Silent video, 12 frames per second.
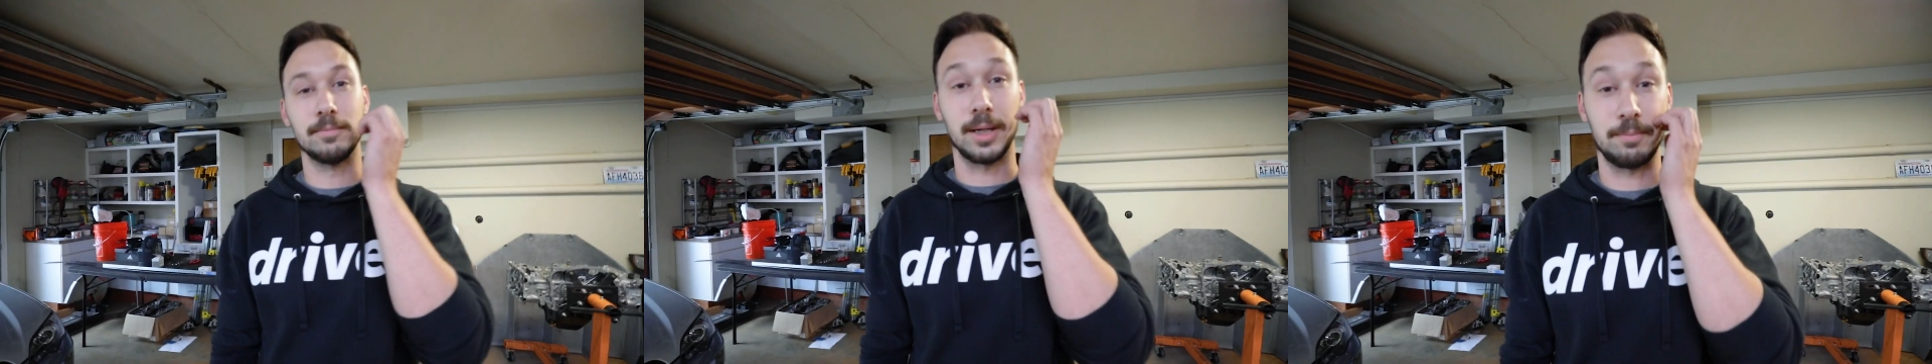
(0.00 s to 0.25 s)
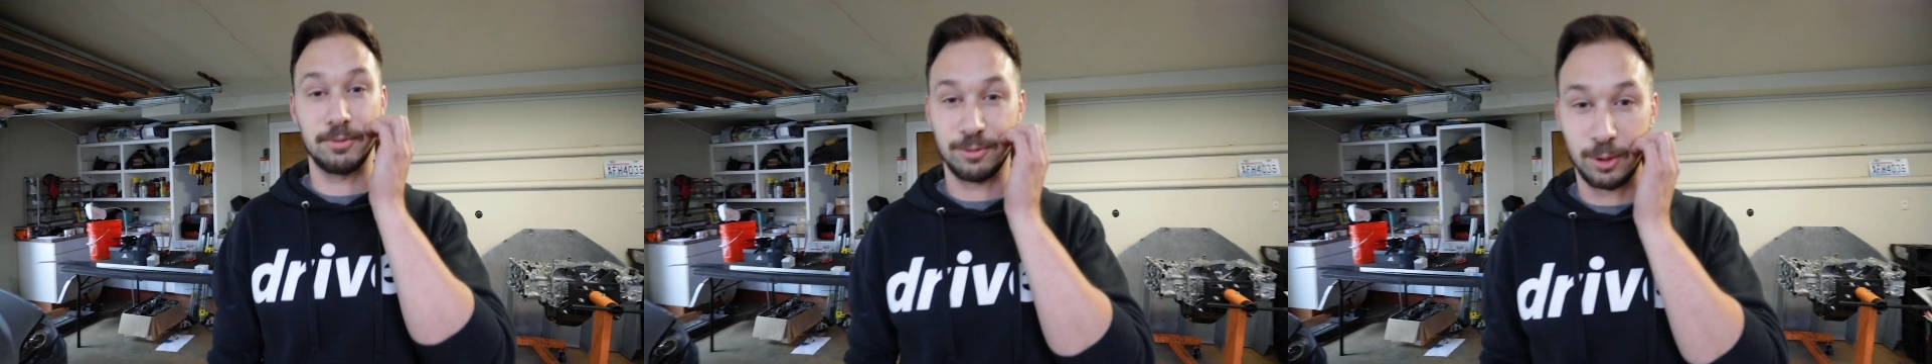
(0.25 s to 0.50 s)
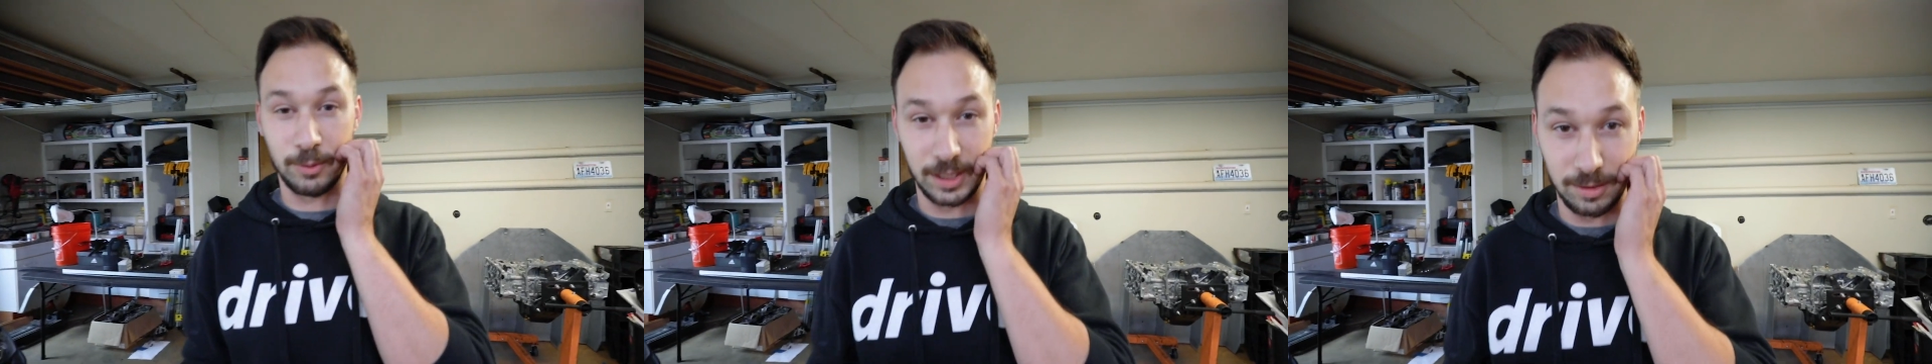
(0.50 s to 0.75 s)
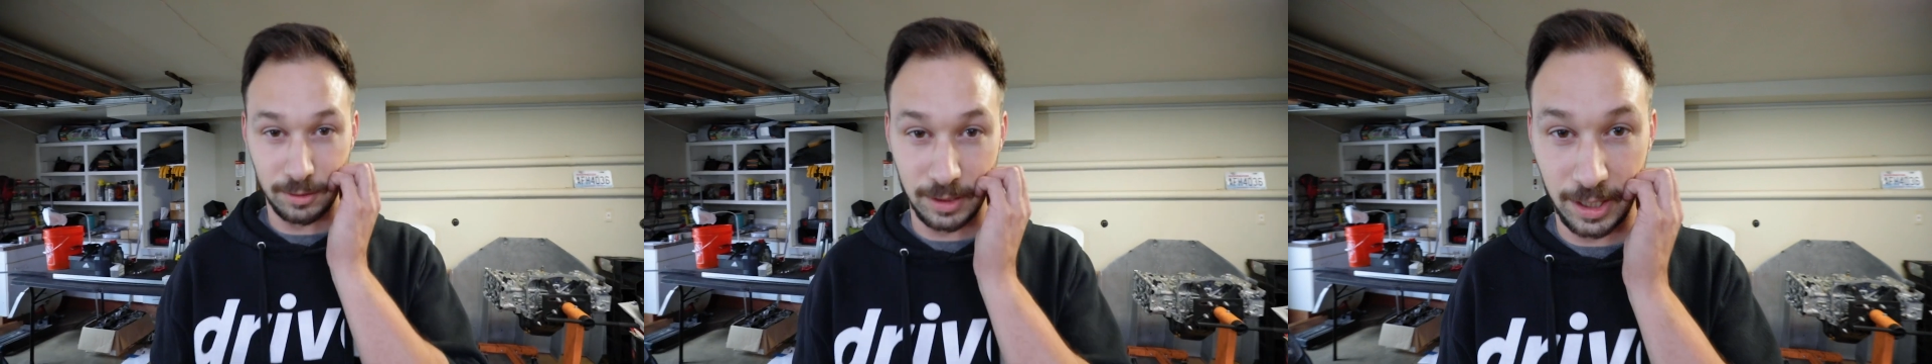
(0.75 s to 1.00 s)
But before we
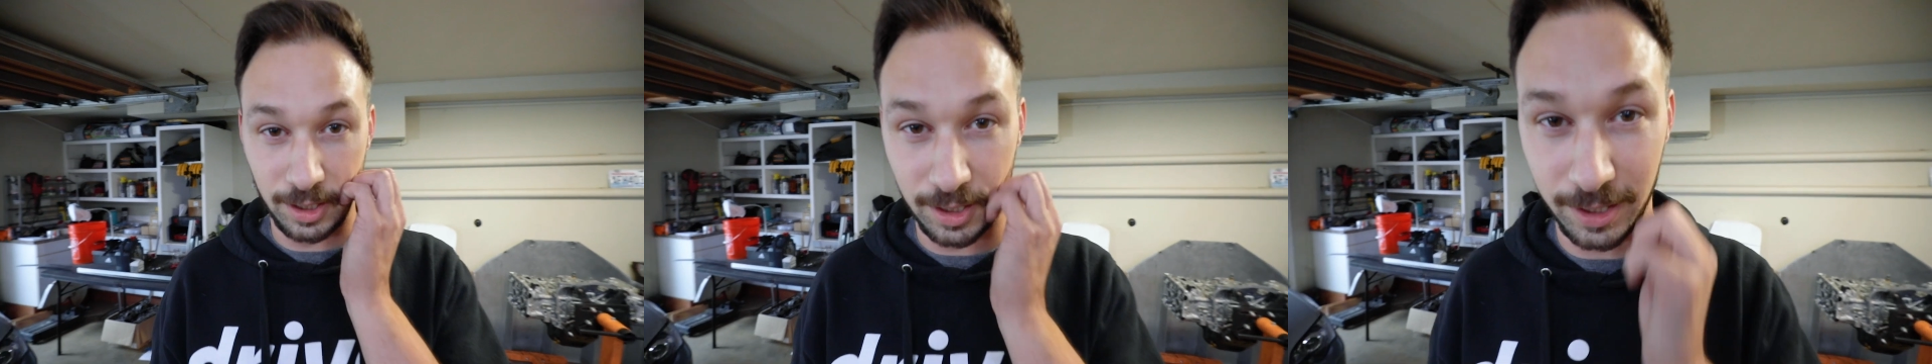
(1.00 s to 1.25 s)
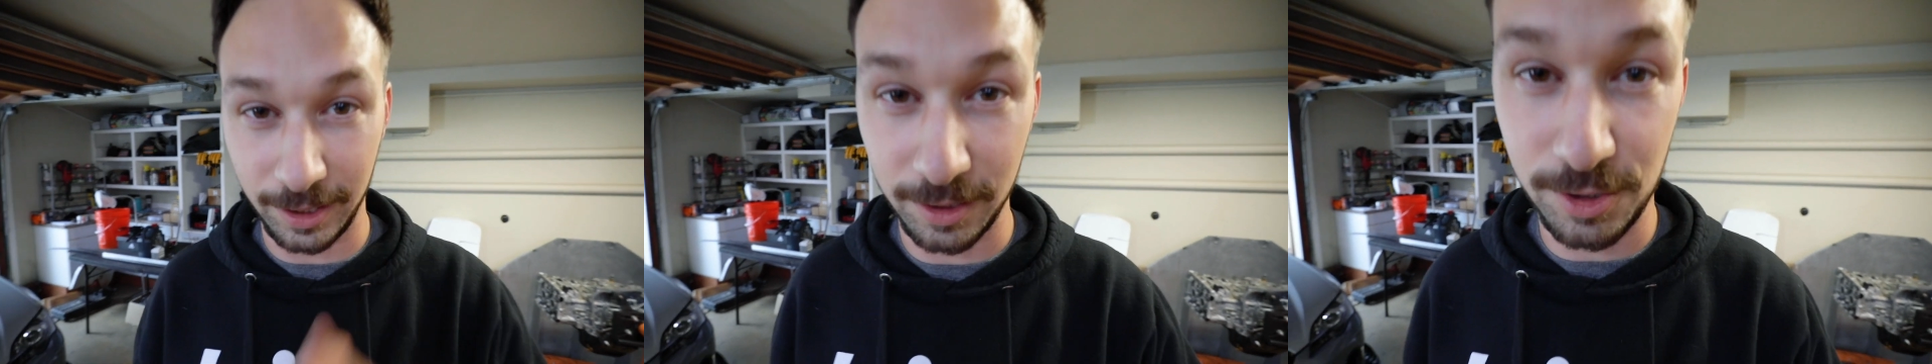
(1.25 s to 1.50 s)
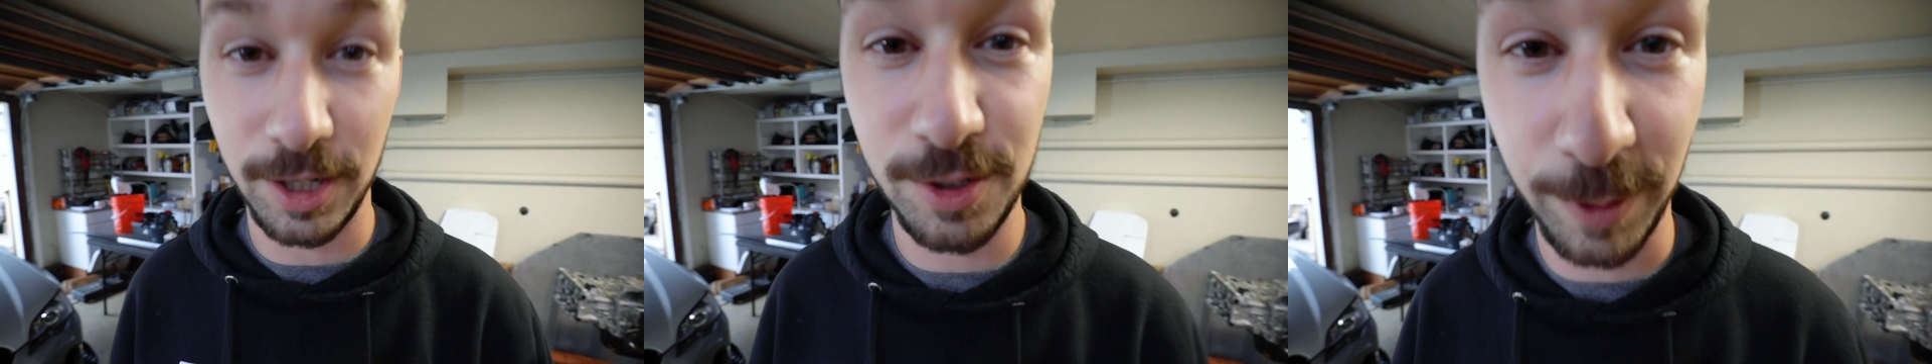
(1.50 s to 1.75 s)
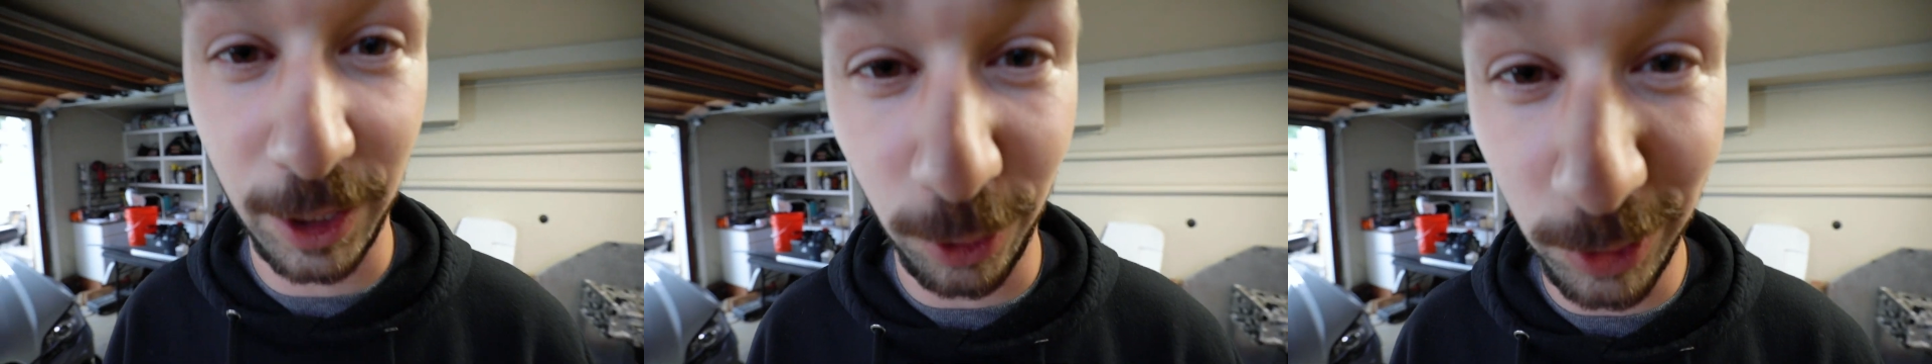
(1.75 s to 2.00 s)
can do that, I gotta
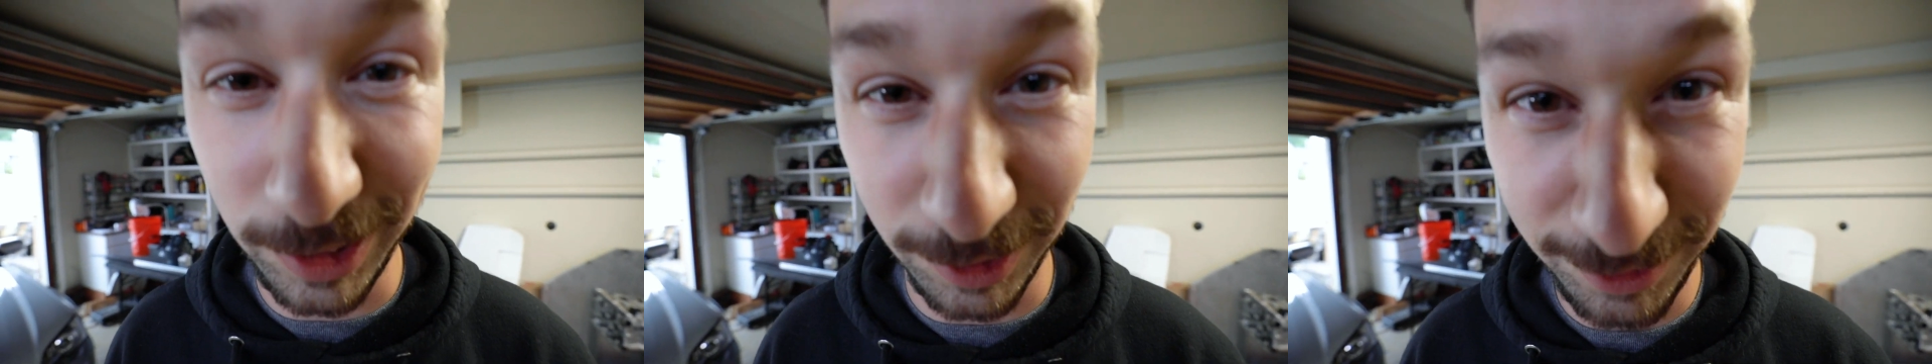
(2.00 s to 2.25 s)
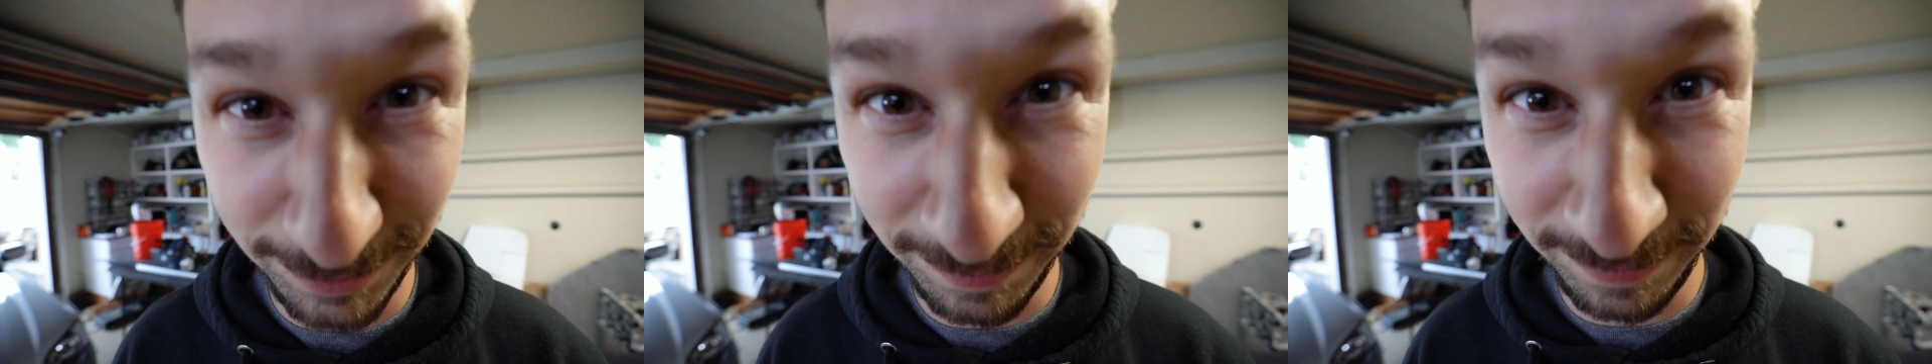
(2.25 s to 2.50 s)
change my oil.